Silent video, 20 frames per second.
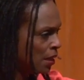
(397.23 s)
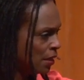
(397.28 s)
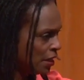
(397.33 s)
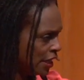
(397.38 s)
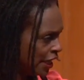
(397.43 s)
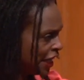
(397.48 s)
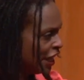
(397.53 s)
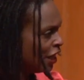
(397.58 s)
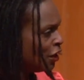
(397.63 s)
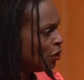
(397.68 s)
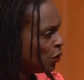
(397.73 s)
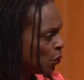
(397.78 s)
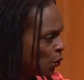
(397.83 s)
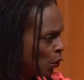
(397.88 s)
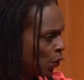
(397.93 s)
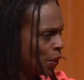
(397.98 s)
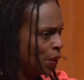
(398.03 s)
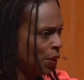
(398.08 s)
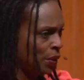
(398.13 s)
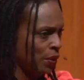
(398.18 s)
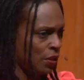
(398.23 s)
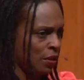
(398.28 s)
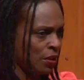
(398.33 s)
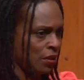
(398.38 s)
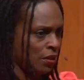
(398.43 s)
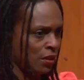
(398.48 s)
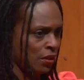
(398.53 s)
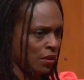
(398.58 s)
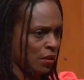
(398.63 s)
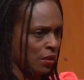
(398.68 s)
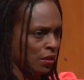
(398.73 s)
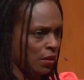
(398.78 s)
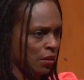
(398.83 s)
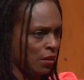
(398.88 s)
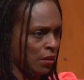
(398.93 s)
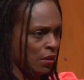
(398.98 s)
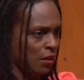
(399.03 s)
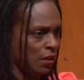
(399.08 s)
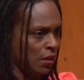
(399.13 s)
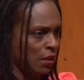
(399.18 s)
to heal the world.
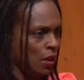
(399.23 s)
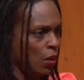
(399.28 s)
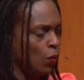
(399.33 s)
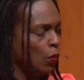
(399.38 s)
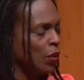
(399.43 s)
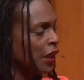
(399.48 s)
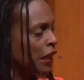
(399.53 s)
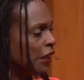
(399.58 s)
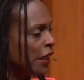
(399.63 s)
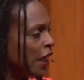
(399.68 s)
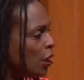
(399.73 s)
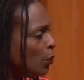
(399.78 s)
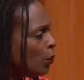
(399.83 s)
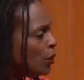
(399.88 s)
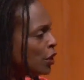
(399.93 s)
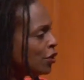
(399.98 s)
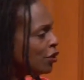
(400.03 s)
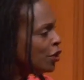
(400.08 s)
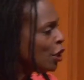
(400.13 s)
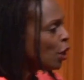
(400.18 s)
When the little ones